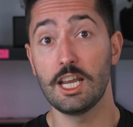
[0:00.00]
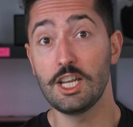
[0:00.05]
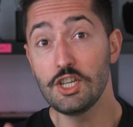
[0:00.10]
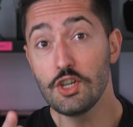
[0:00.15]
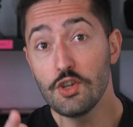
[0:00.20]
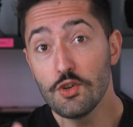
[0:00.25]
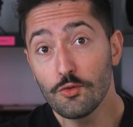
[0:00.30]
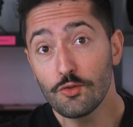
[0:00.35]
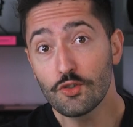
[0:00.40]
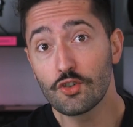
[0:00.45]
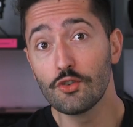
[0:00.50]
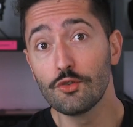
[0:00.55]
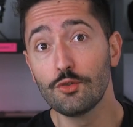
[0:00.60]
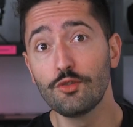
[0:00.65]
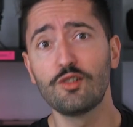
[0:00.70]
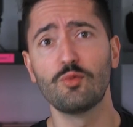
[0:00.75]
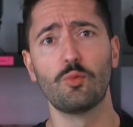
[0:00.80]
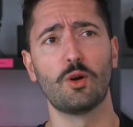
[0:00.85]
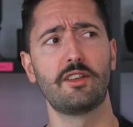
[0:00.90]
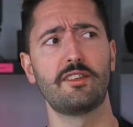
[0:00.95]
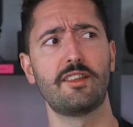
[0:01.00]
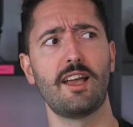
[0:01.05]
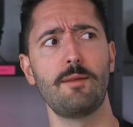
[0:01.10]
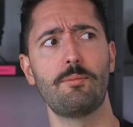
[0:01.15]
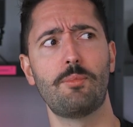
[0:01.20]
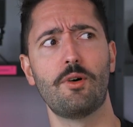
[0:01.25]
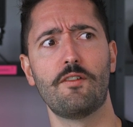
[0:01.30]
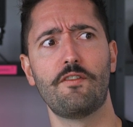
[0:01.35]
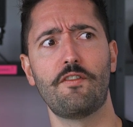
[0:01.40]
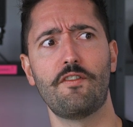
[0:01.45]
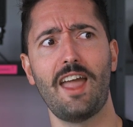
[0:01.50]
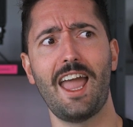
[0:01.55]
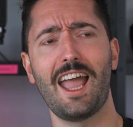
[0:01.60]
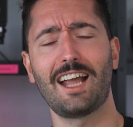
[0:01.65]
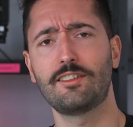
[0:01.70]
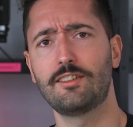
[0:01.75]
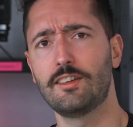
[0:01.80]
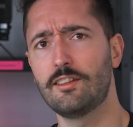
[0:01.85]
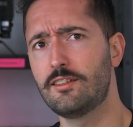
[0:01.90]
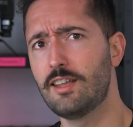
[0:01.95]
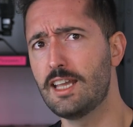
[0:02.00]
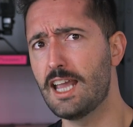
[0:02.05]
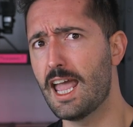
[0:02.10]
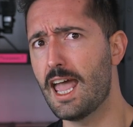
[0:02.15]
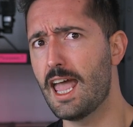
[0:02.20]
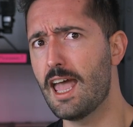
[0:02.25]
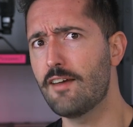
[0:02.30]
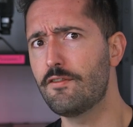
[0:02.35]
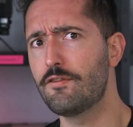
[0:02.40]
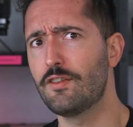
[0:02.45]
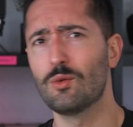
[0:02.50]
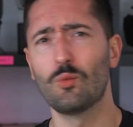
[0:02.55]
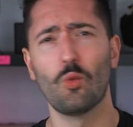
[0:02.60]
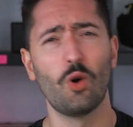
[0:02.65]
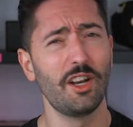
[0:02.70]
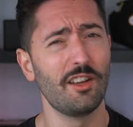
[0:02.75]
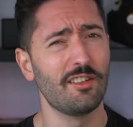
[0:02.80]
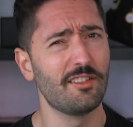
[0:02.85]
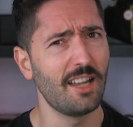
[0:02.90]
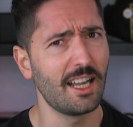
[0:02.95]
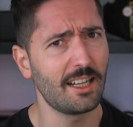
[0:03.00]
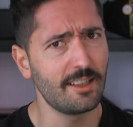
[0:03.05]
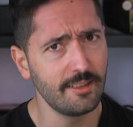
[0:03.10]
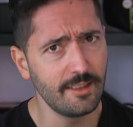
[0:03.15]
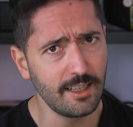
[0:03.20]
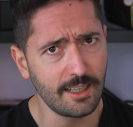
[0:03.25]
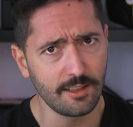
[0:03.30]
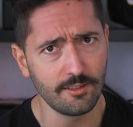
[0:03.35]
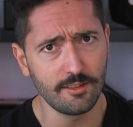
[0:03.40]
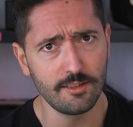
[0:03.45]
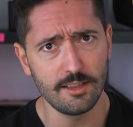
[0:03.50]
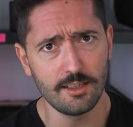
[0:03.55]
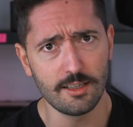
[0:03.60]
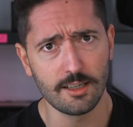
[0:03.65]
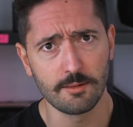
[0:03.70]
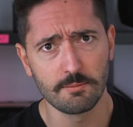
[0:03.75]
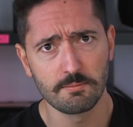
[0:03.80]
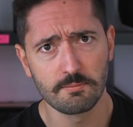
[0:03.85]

and you choose what type of access they have and what exactly they can see.